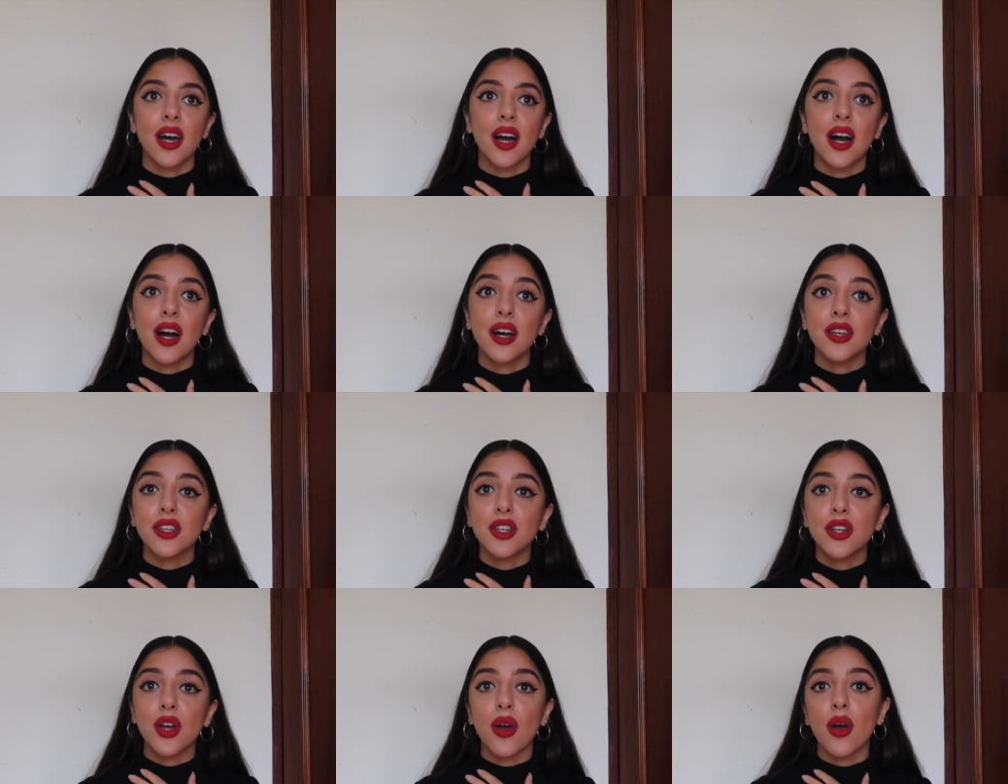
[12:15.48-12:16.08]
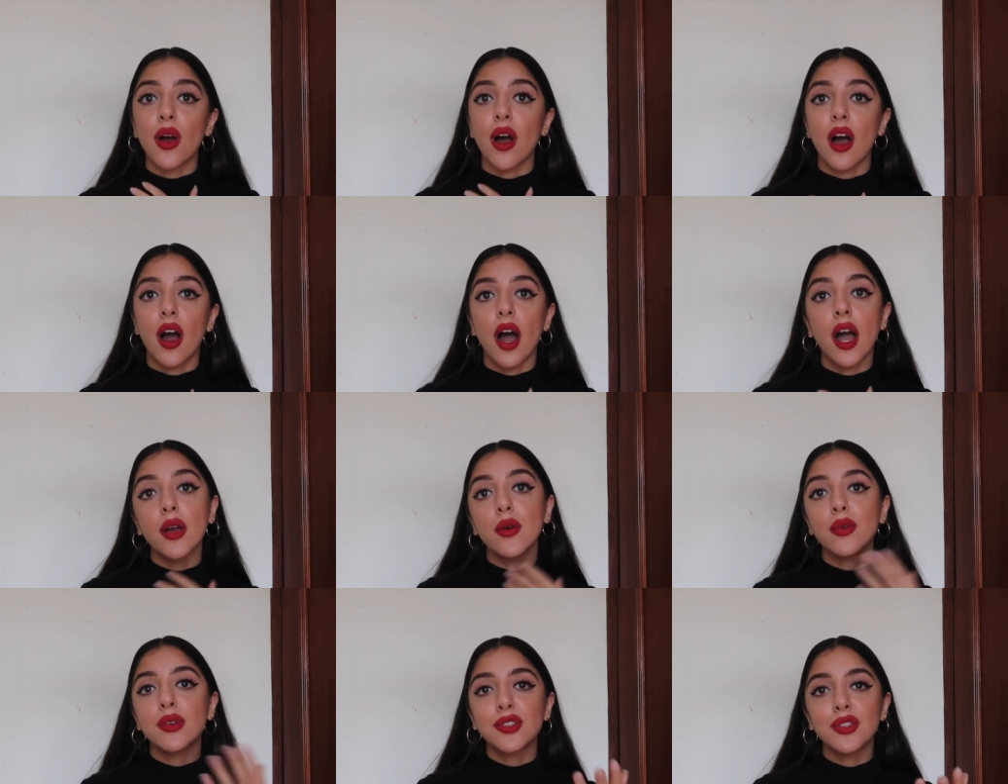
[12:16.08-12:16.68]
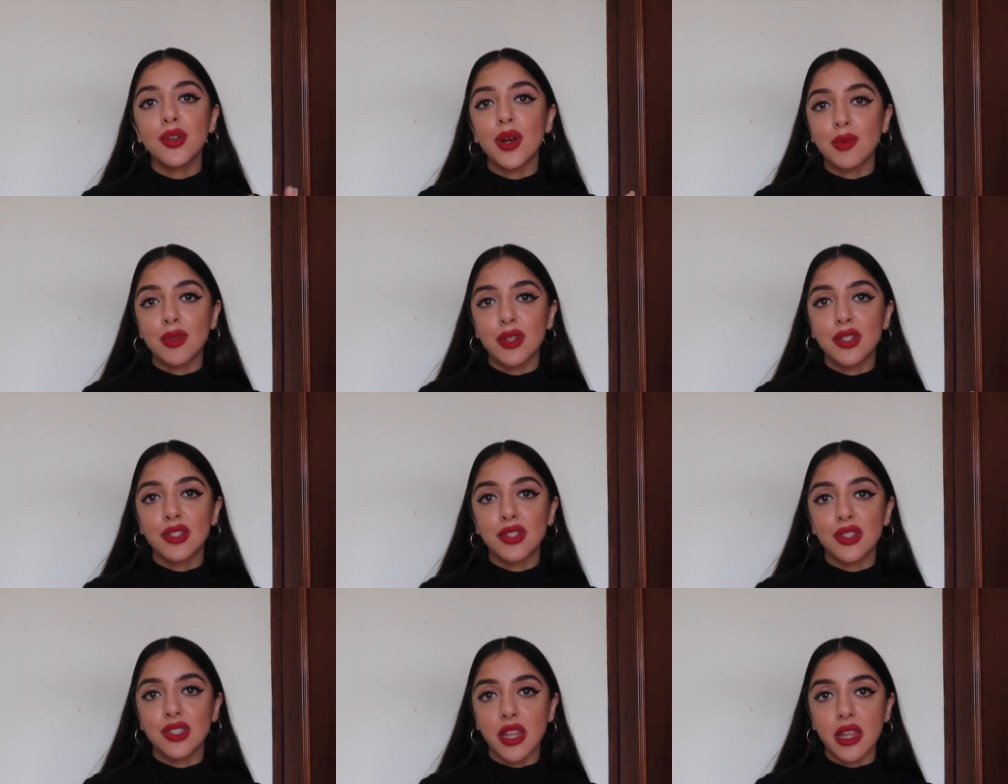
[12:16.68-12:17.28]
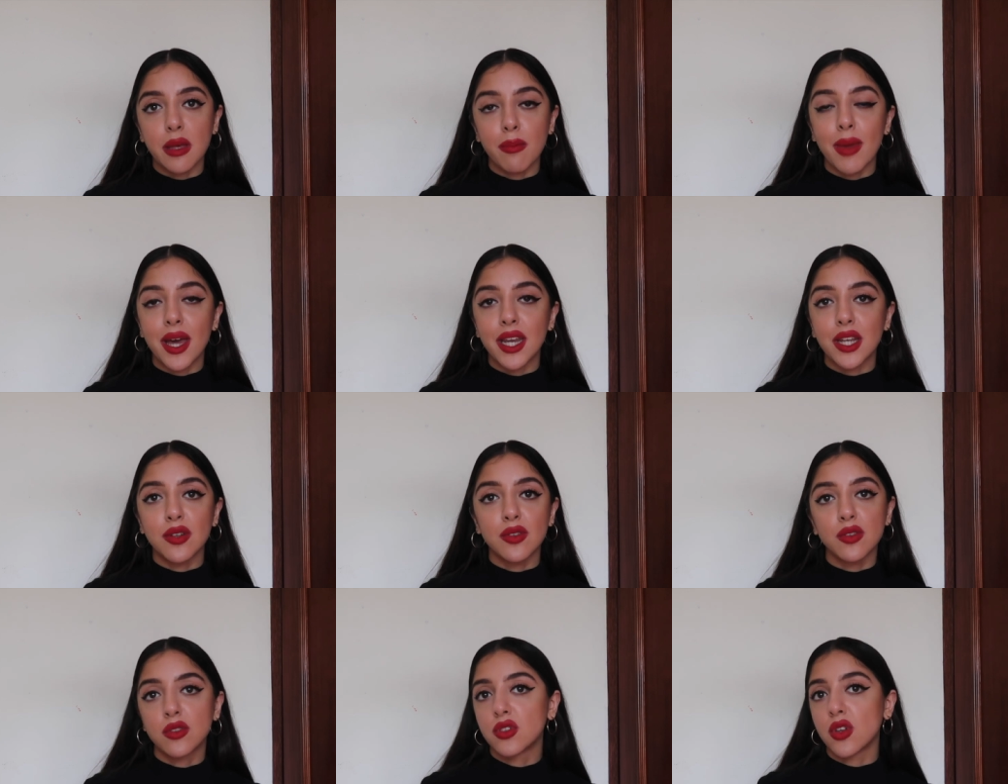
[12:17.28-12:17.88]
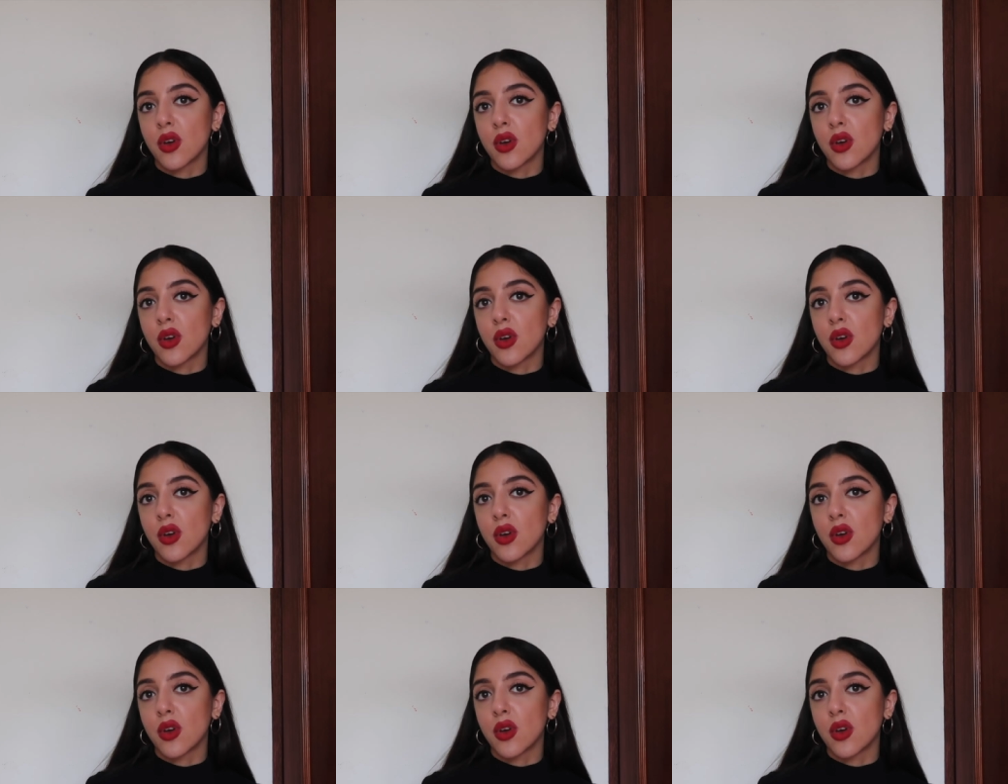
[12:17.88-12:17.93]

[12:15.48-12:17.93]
uh, you know, I always knew I wanted to do something medical,